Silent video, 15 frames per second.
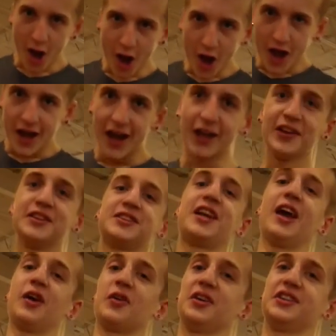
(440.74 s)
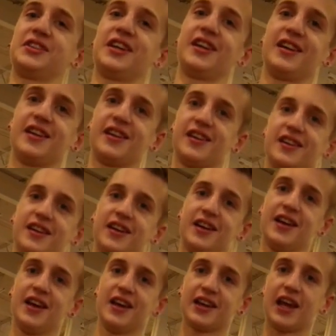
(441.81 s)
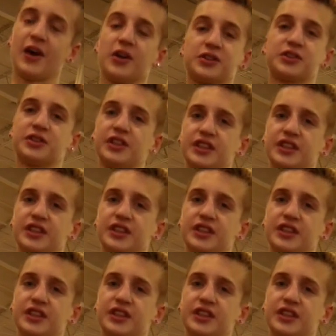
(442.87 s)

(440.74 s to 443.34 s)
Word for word: right. At least kickless. Kickless. Kickless is